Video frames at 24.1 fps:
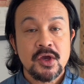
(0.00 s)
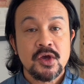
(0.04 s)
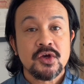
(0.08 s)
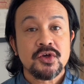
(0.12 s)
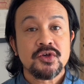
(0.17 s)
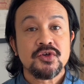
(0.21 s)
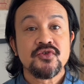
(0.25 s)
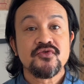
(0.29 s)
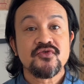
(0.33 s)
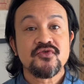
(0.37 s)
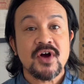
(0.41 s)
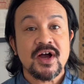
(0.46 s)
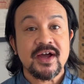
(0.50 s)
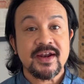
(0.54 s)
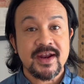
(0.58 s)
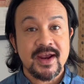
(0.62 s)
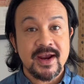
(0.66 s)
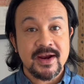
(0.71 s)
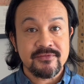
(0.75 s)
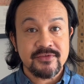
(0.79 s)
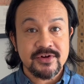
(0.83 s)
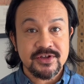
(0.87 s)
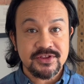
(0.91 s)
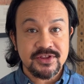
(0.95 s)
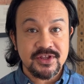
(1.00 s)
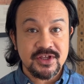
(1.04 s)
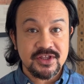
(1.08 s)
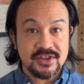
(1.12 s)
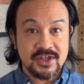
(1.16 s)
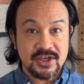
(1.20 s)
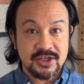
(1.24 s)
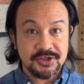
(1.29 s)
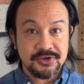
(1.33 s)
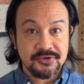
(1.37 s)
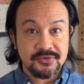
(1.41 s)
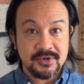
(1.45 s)
you've got everything
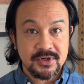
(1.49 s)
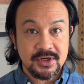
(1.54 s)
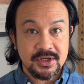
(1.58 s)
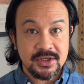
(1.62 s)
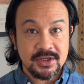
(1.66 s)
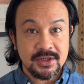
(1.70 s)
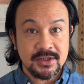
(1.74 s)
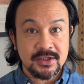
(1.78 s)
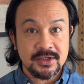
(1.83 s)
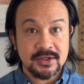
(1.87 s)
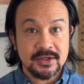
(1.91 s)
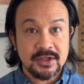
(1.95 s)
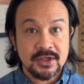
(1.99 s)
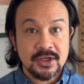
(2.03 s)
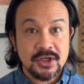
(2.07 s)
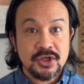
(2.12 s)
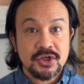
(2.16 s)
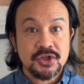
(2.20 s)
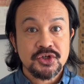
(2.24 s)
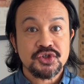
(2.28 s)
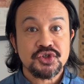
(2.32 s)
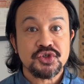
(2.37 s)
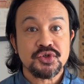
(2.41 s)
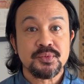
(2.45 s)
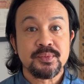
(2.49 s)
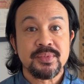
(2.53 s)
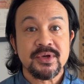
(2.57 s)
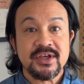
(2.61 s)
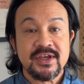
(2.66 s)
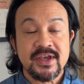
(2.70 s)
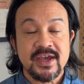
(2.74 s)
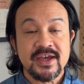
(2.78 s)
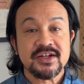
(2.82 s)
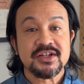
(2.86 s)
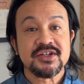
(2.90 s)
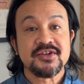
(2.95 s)
that you need to
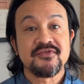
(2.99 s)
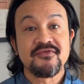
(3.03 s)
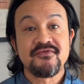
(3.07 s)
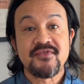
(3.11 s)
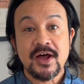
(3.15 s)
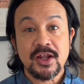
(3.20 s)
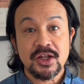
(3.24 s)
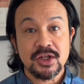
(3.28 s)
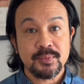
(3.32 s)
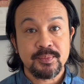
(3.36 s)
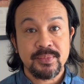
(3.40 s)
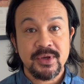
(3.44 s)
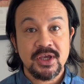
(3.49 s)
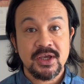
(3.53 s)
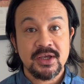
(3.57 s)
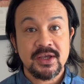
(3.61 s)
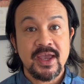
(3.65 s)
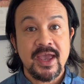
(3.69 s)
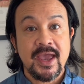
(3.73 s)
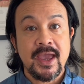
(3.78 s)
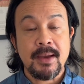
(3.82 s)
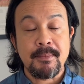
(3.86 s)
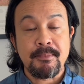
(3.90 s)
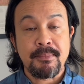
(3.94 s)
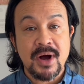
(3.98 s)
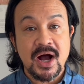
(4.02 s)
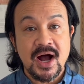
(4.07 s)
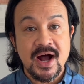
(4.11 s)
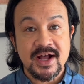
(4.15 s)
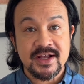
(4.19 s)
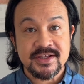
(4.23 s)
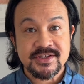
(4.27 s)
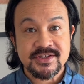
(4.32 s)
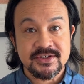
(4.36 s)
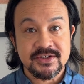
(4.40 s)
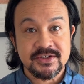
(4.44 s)
begin developing a
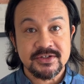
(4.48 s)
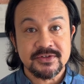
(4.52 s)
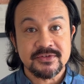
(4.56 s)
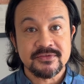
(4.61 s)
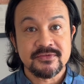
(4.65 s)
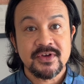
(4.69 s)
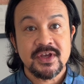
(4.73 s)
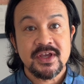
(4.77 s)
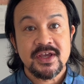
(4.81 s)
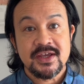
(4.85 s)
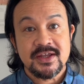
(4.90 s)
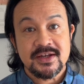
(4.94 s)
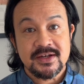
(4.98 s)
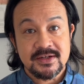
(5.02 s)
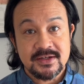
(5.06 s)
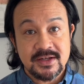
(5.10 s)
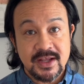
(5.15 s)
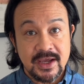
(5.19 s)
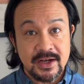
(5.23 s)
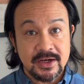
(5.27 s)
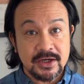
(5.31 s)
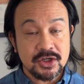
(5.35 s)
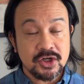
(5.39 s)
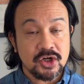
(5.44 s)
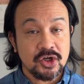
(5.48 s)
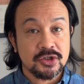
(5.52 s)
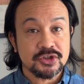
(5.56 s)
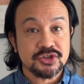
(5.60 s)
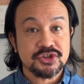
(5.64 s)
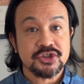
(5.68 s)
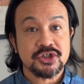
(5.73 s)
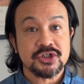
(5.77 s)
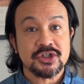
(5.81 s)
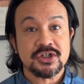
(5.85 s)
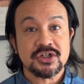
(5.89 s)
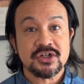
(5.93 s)
positive data
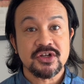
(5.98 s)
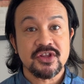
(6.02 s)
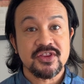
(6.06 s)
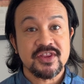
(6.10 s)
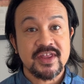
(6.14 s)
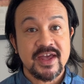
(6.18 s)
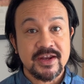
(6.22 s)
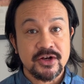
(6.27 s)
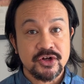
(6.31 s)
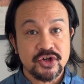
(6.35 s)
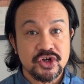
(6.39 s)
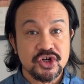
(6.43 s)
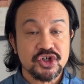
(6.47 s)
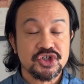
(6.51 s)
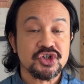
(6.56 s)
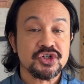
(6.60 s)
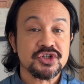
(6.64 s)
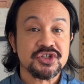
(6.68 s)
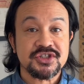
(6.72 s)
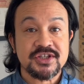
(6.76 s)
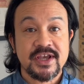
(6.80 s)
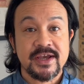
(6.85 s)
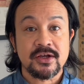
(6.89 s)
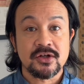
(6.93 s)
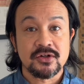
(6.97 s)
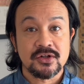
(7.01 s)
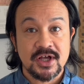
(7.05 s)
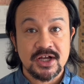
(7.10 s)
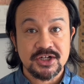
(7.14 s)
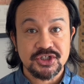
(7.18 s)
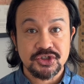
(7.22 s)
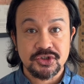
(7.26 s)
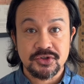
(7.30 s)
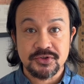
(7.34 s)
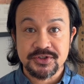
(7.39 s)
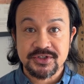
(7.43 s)
culture that nurtures
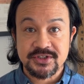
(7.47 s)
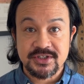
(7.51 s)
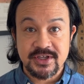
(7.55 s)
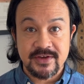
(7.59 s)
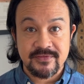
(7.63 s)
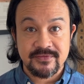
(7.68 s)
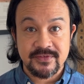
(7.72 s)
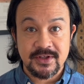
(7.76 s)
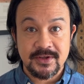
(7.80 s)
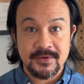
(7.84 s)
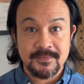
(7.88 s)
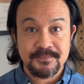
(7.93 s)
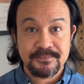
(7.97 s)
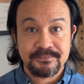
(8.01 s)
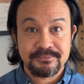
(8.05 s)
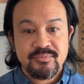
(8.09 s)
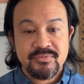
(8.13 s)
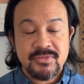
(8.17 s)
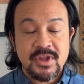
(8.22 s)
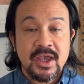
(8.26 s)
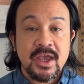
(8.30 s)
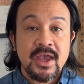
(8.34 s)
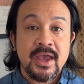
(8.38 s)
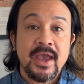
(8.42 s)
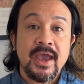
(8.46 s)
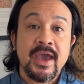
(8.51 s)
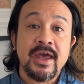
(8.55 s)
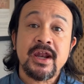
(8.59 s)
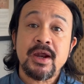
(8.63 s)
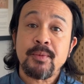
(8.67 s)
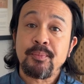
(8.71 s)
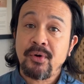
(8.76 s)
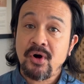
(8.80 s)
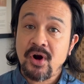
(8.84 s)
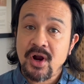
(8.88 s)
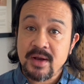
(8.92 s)
psychological safety. And I
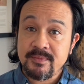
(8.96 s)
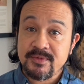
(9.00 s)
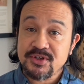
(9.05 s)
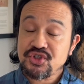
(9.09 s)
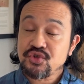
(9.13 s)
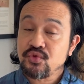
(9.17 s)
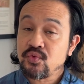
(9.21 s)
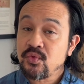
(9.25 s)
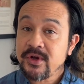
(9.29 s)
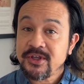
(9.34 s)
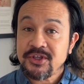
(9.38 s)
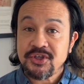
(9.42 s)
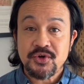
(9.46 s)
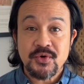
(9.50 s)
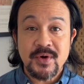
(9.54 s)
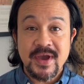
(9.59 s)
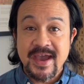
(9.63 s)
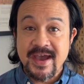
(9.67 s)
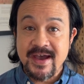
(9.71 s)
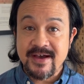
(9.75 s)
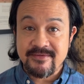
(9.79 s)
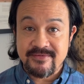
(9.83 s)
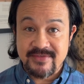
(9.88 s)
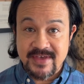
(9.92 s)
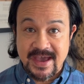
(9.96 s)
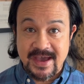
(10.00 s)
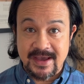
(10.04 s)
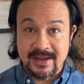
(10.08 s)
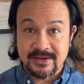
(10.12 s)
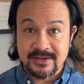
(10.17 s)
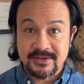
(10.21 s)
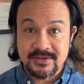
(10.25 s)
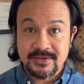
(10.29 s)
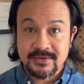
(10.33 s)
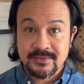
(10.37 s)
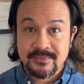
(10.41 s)
promise when you have
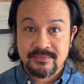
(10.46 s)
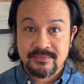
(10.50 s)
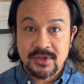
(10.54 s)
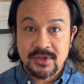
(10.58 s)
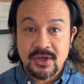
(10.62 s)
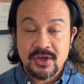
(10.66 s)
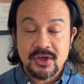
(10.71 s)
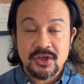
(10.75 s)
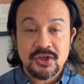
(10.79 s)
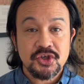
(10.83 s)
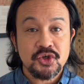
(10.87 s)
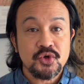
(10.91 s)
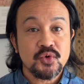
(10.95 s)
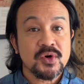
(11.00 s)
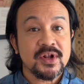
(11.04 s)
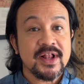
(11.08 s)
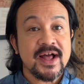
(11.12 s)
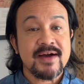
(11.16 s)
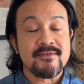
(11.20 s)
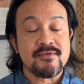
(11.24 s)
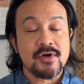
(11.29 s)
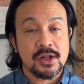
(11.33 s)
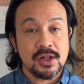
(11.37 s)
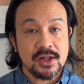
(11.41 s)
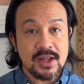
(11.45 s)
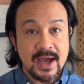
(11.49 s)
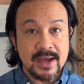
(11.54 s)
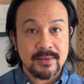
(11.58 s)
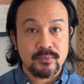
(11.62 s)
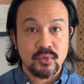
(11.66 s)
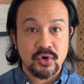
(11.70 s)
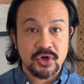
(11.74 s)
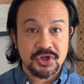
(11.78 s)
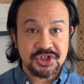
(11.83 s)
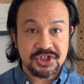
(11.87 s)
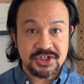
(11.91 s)
that, you will have a lot
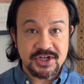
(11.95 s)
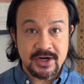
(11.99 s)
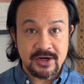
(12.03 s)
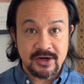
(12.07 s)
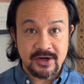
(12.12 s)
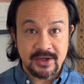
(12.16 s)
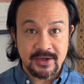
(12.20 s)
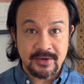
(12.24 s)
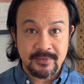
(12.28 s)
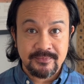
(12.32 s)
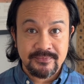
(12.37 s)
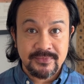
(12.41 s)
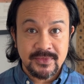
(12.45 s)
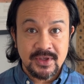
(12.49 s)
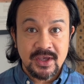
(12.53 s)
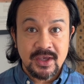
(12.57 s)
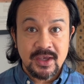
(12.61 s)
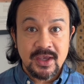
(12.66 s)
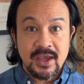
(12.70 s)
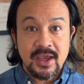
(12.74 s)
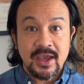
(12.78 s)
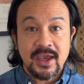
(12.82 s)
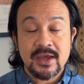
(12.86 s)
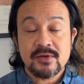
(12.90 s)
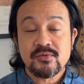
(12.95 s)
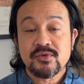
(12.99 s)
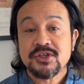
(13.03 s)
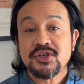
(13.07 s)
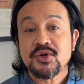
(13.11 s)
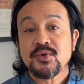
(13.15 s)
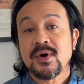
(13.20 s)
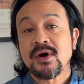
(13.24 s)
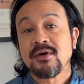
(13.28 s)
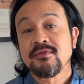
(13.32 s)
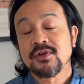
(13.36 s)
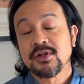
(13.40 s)
more sharing. And when you
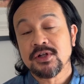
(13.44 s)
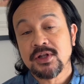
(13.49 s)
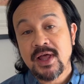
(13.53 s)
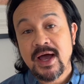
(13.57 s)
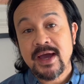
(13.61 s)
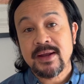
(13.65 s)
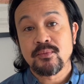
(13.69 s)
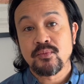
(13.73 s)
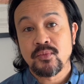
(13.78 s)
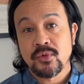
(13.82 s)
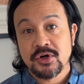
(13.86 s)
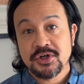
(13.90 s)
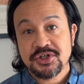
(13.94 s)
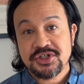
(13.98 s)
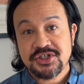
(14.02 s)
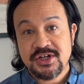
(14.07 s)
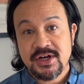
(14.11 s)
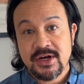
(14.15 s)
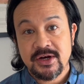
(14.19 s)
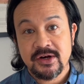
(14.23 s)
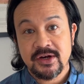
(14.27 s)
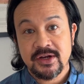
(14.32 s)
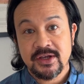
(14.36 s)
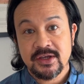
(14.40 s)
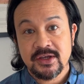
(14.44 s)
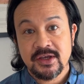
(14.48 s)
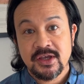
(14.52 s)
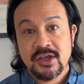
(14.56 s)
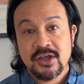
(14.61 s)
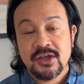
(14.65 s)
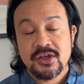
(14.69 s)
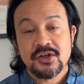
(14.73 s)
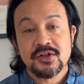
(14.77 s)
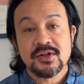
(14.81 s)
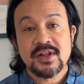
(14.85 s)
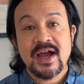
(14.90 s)
have a lot more sharing,
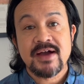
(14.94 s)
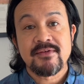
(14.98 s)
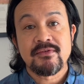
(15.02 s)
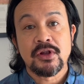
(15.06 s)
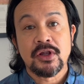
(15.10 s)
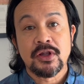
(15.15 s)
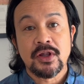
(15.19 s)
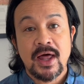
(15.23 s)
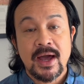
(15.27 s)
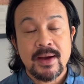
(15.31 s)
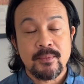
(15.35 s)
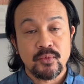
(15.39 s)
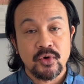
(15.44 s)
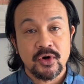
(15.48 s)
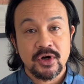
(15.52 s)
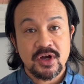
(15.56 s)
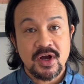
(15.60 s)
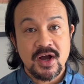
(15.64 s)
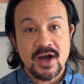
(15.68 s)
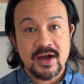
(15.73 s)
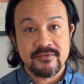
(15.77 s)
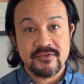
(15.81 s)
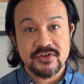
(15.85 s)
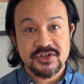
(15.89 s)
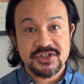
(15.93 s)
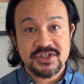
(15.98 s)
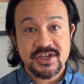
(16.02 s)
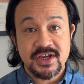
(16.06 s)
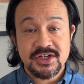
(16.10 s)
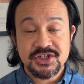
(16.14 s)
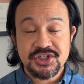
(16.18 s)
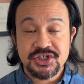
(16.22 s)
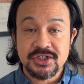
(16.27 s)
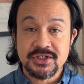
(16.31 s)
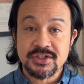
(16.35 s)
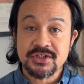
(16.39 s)
you'll have a lot more
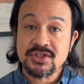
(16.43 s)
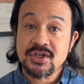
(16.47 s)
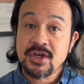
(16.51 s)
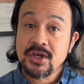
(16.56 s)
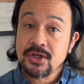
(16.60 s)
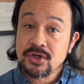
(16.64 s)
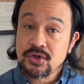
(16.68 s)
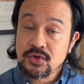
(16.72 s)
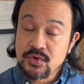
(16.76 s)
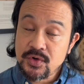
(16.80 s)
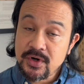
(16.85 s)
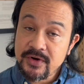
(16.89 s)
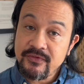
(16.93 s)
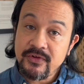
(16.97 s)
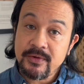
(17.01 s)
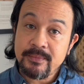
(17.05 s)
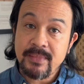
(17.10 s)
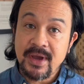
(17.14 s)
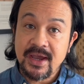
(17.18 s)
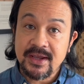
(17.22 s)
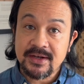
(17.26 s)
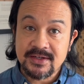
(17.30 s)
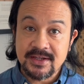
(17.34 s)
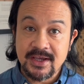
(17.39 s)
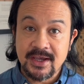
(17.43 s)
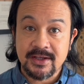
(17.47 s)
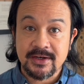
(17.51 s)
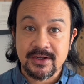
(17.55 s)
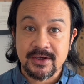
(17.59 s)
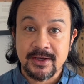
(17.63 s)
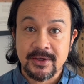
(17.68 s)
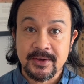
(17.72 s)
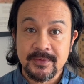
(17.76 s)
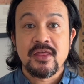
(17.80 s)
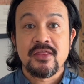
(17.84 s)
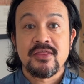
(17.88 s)
conversations driven by
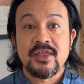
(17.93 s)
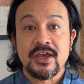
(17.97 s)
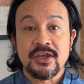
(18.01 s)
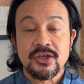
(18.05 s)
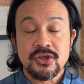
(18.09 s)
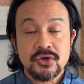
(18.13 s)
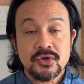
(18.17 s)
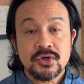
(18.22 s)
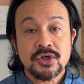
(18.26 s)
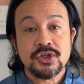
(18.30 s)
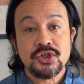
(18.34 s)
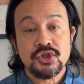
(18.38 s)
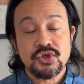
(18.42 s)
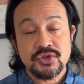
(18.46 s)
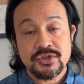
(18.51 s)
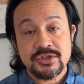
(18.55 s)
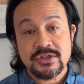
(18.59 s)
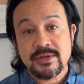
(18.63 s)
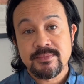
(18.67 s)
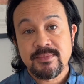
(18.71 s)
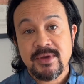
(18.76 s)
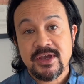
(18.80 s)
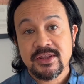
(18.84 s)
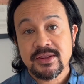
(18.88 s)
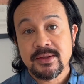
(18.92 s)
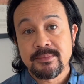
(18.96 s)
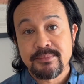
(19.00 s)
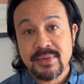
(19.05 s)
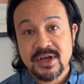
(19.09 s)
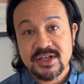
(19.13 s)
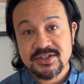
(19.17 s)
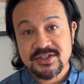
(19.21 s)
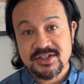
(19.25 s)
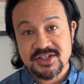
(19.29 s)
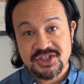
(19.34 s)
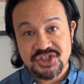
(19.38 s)
data that you can use to make the
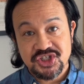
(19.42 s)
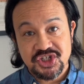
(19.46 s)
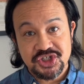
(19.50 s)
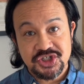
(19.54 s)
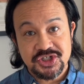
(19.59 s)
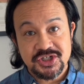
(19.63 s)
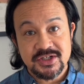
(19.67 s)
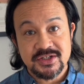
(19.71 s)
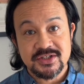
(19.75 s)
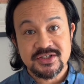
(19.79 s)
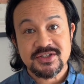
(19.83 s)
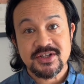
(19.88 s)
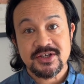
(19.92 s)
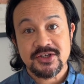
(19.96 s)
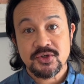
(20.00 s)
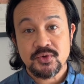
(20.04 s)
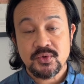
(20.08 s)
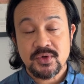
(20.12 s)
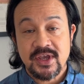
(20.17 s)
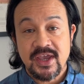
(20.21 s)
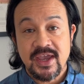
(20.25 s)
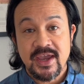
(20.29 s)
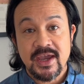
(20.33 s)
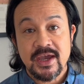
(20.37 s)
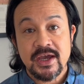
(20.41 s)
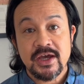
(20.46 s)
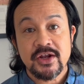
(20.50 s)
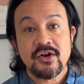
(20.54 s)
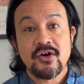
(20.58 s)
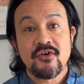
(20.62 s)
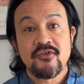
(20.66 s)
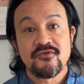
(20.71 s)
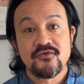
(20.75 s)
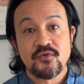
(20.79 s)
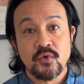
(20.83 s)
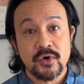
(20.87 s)
best decisions that you can
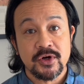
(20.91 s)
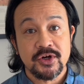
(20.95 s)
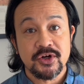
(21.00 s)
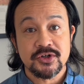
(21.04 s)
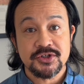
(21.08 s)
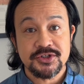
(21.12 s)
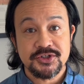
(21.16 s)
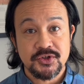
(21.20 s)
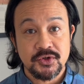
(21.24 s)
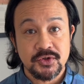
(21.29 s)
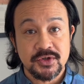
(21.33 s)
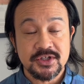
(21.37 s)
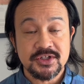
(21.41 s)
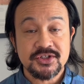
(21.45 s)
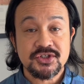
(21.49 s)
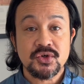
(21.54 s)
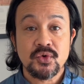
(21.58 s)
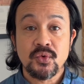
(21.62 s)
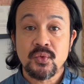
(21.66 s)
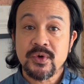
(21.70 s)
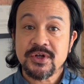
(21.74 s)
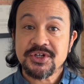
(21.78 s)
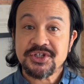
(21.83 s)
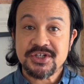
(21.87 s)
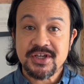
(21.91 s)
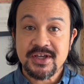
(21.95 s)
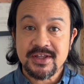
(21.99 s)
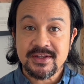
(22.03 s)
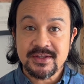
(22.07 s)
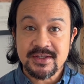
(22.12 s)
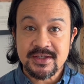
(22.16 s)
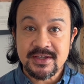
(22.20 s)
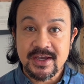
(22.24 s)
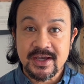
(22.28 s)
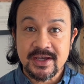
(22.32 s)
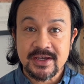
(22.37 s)
for your students, which in
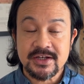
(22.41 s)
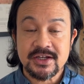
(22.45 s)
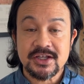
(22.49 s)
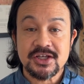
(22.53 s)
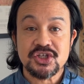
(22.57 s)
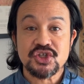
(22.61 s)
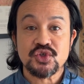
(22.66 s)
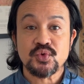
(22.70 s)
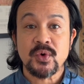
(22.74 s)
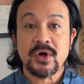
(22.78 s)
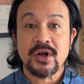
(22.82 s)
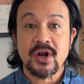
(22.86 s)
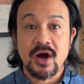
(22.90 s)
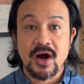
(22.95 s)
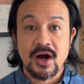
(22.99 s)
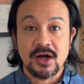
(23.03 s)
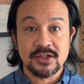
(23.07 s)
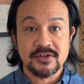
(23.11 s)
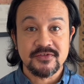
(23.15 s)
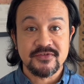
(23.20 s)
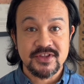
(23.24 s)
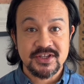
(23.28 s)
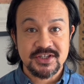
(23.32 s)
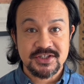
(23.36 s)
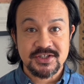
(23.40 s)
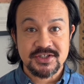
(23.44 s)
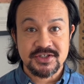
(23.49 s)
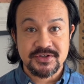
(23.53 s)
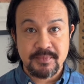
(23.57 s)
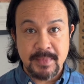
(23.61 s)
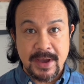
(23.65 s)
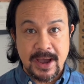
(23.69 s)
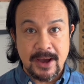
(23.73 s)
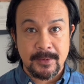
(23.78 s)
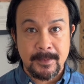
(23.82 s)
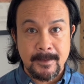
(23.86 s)
the end is what all of this is
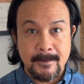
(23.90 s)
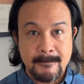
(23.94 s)
about.